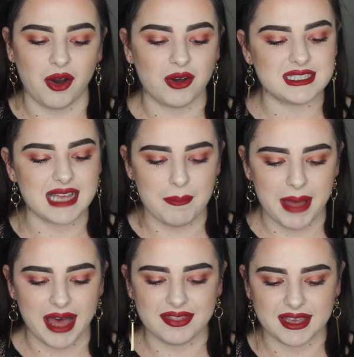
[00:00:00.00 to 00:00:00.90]
goss
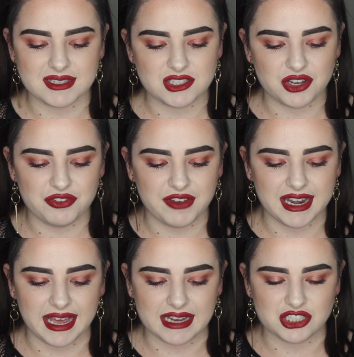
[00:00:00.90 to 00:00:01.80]
about these two
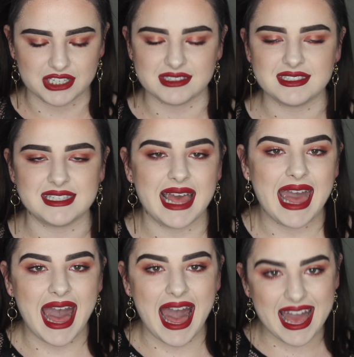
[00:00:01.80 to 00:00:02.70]
foundations
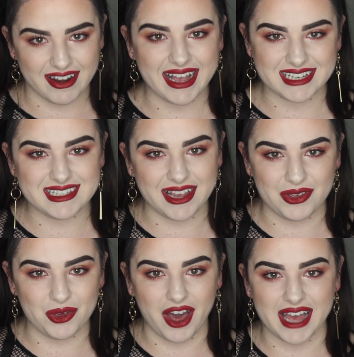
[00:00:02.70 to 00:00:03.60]
and I can tell
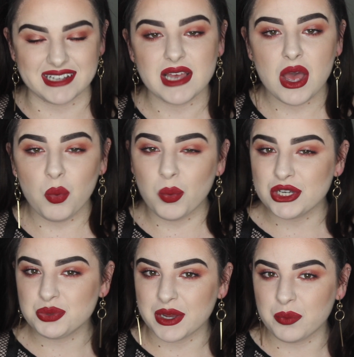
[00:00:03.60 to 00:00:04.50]
you guys
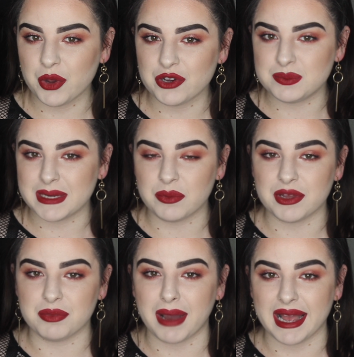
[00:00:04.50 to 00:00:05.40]
which one worked better
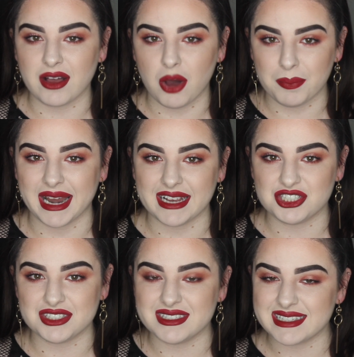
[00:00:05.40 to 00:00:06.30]
with my
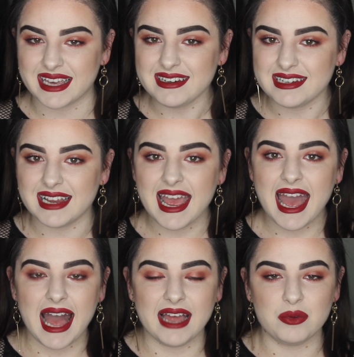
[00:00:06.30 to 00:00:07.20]
combination skin
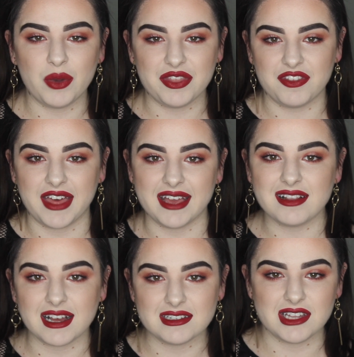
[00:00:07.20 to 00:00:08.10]
and whether they
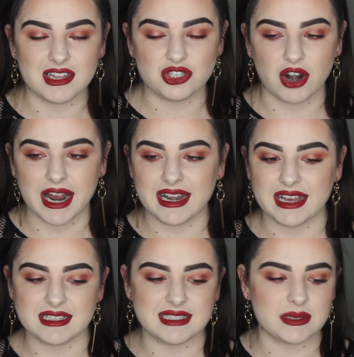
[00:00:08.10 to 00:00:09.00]
clung to the
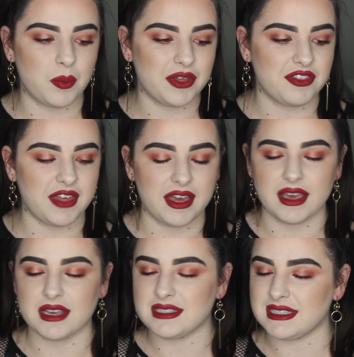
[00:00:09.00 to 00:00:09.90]
dryness, whether
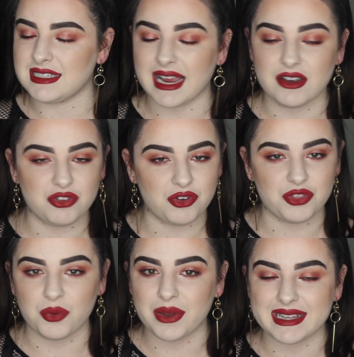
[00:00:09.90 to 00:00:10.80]
they stayed through
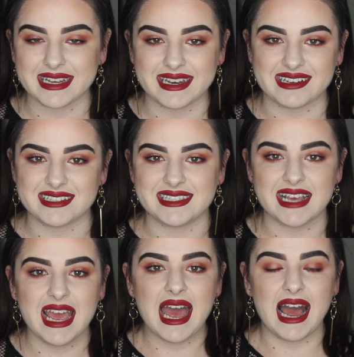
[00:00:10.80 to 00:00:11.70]
the oiliness,
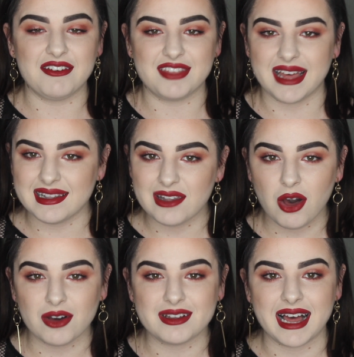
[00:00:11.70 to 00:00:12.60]
if they're
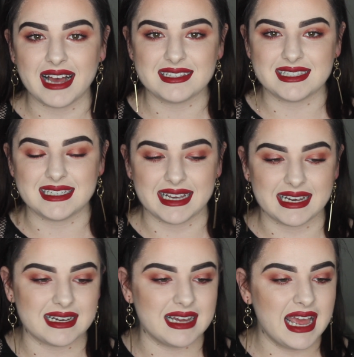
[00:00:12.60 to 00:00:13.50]
long
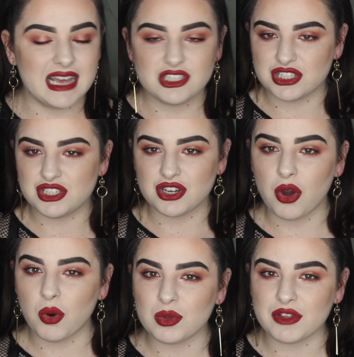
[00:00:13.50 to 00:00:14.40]
lasting, just
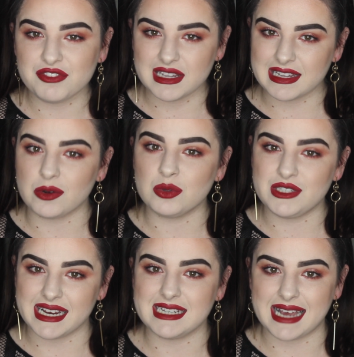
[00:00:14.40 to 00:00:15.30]
all of the little
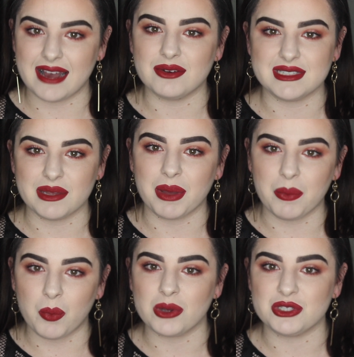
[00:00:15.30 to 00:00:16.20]
details that we
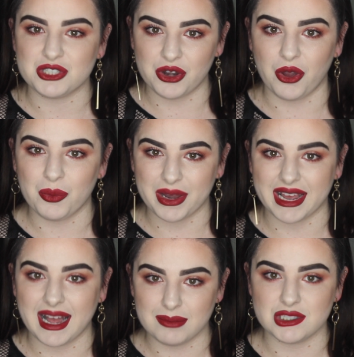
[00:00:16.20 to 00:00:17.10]
want to know when
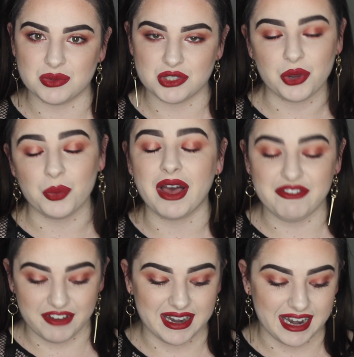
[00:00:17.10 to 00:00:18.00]
it comes to a
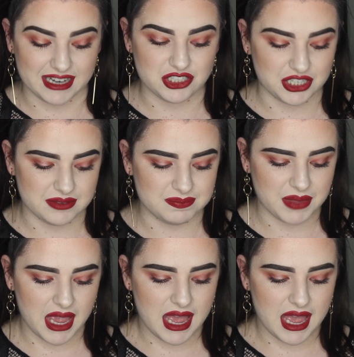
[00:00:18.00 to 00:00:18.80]
foundation.